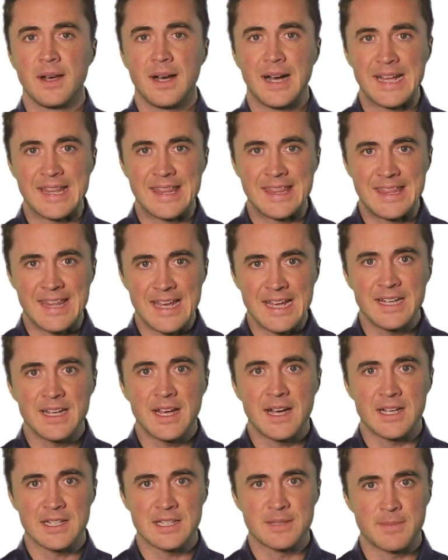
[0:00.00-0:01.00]
I then
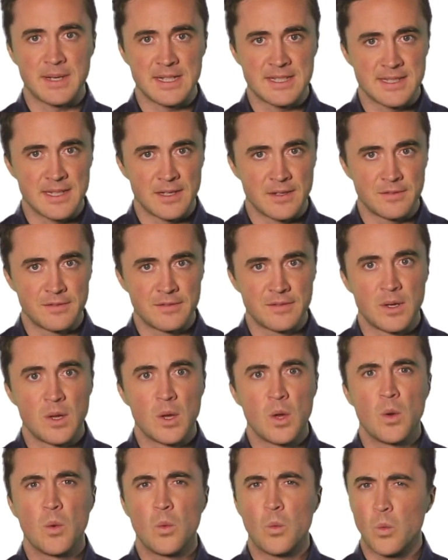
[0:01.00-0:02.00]
ask myself,
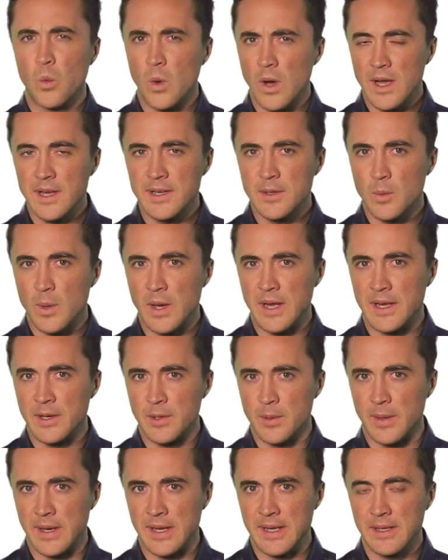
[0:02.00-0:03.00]
why do I
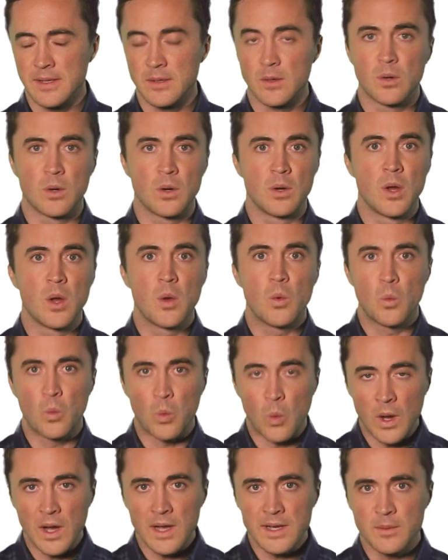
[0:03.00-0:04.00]
agree or
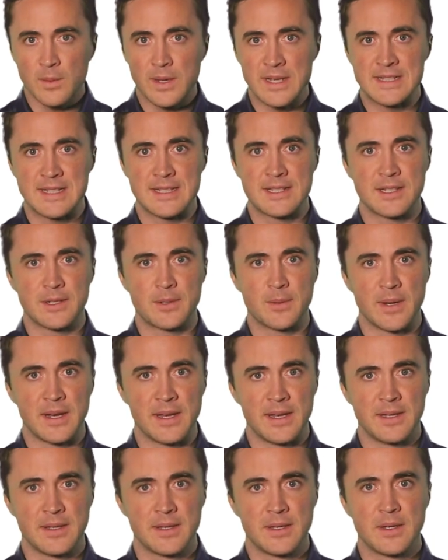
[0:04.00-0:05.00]
why do I
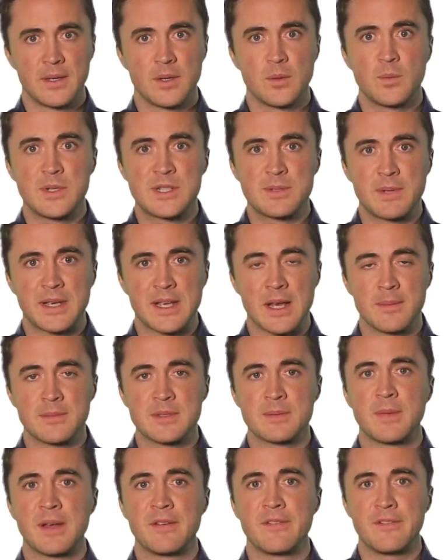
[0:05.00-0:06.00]
disagree, which
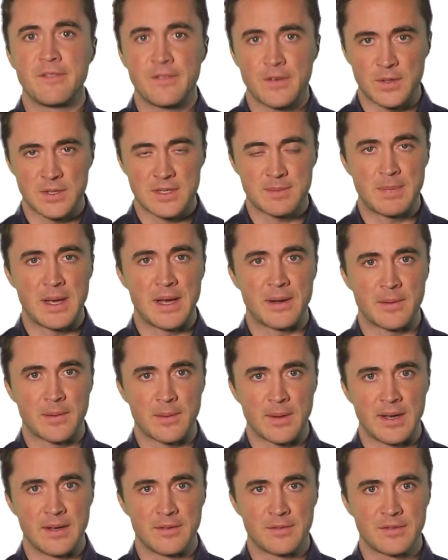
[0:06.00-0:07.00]
becomes my first
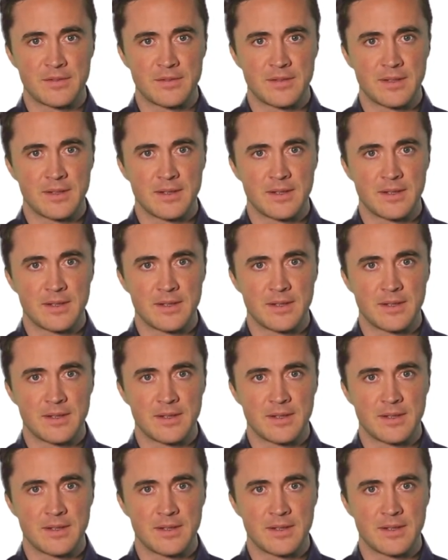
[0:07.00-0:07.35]
paragraph.